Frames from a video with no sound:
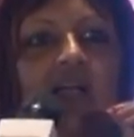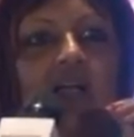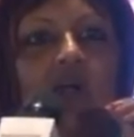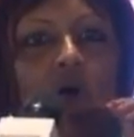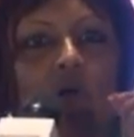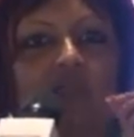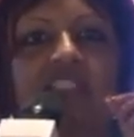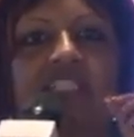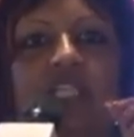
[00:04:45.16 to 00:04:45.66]

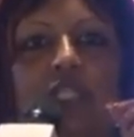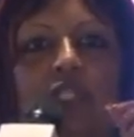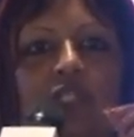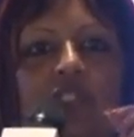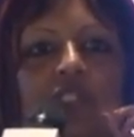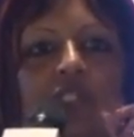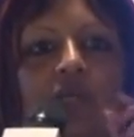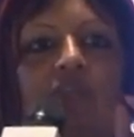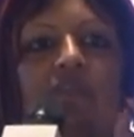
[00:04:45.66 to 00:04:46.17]

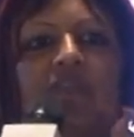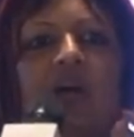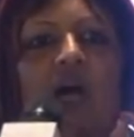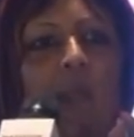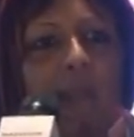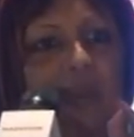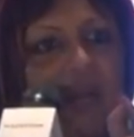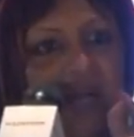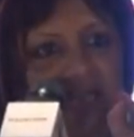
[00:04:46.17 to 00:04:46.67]
conversations of
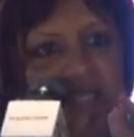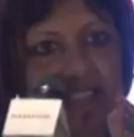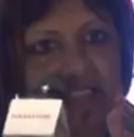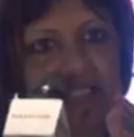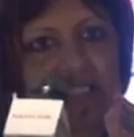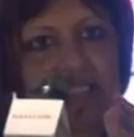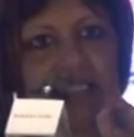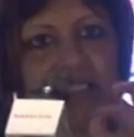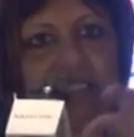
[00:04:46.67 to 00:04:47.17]

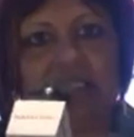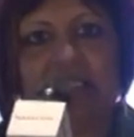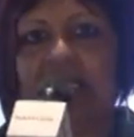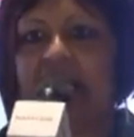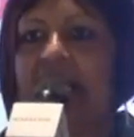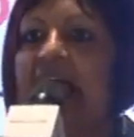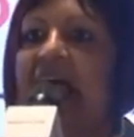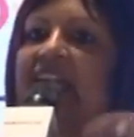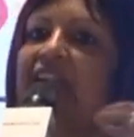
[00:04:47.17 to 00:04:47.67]
price
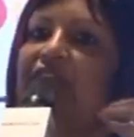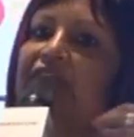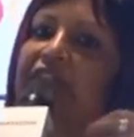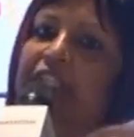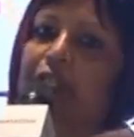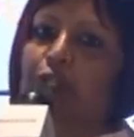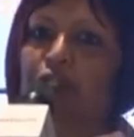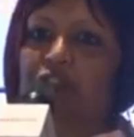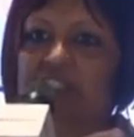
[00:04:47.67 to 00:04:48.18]
and
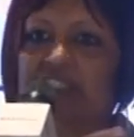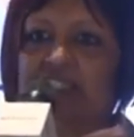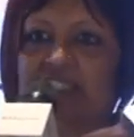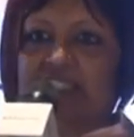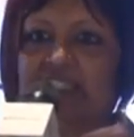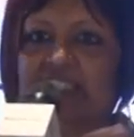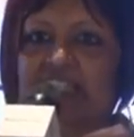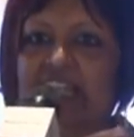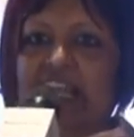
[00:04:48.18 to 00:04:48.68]

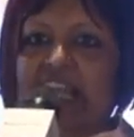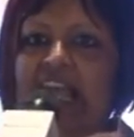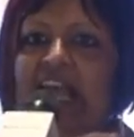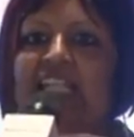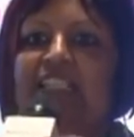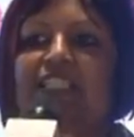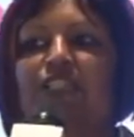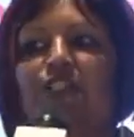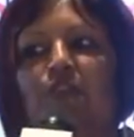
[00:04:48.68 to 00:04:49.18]
features.
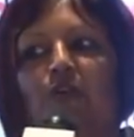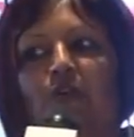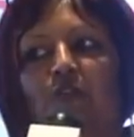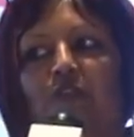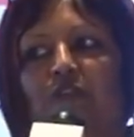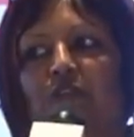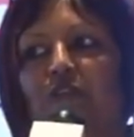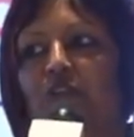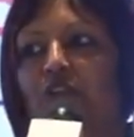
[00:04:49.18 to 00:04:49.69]
And
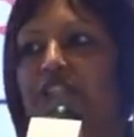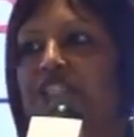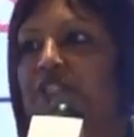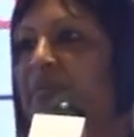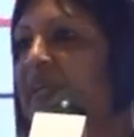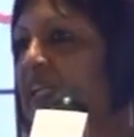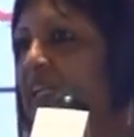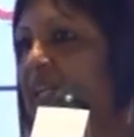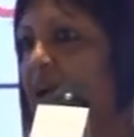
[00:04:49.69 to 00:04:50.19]
so you're
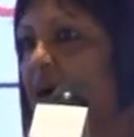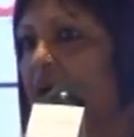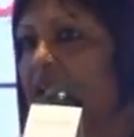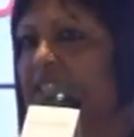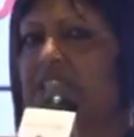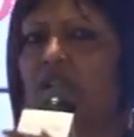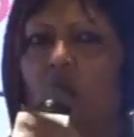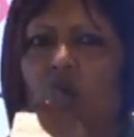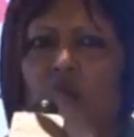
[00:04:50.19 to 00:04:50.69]
typically
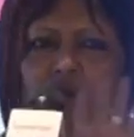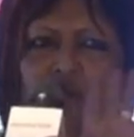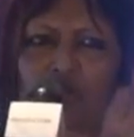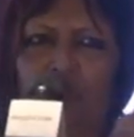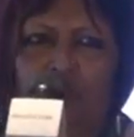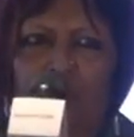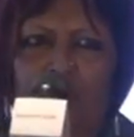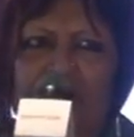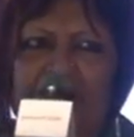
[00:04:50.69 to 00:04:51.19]
asked, oh,
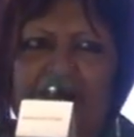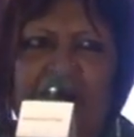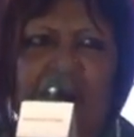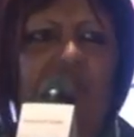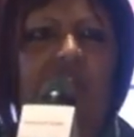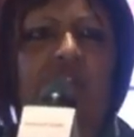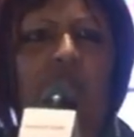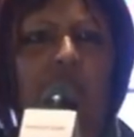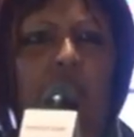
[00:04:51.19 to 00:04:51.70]
you're designing for the